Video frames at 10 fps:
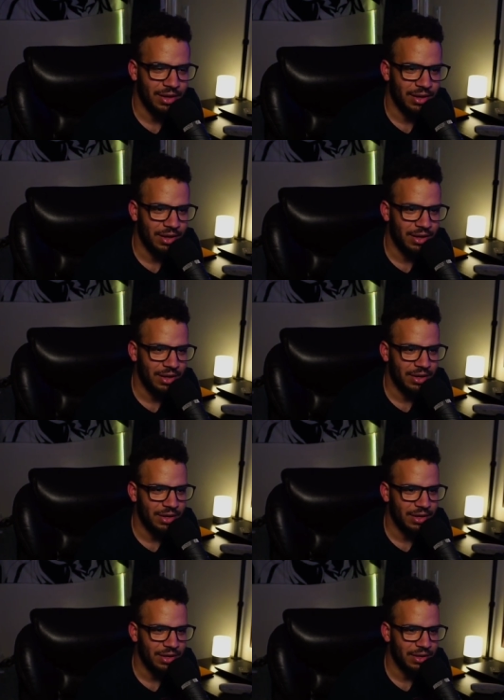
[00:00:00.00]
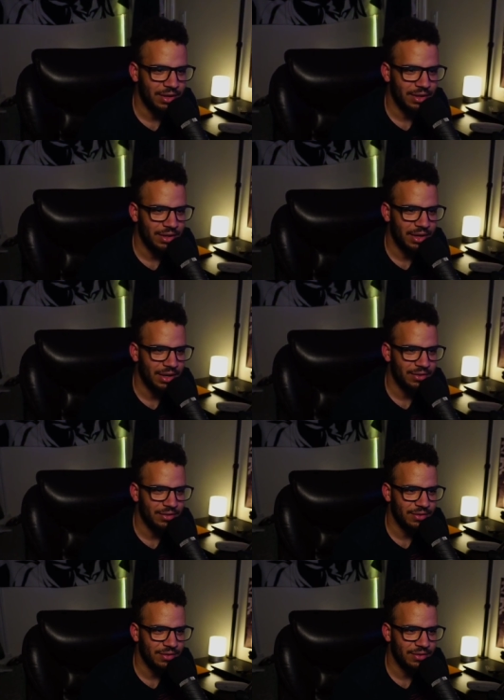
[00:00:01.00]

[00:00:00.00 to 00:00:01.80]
Uh, I just